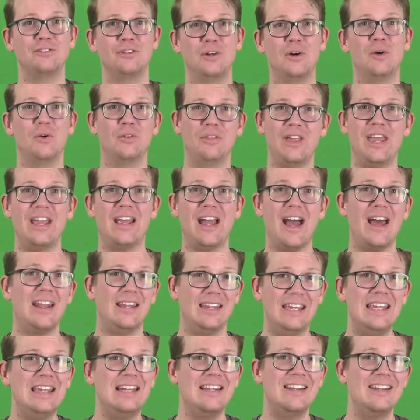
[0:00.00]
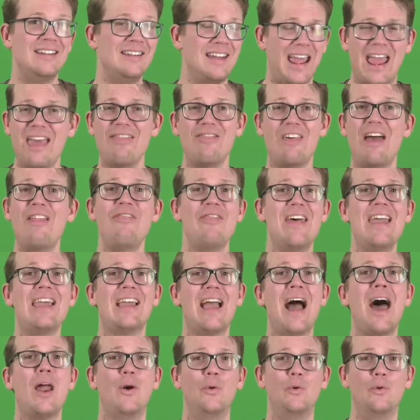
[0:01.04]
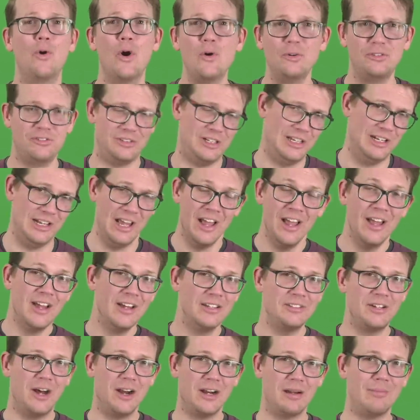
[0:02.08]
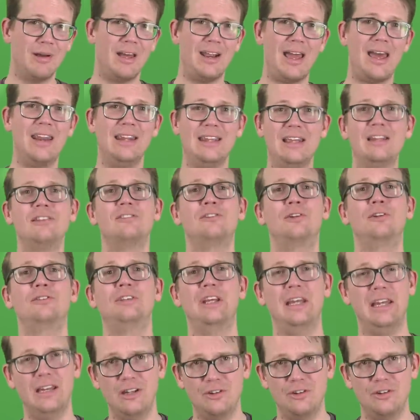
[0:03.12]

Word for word: so they got eaten and then they got roasted. Talk about adding insult to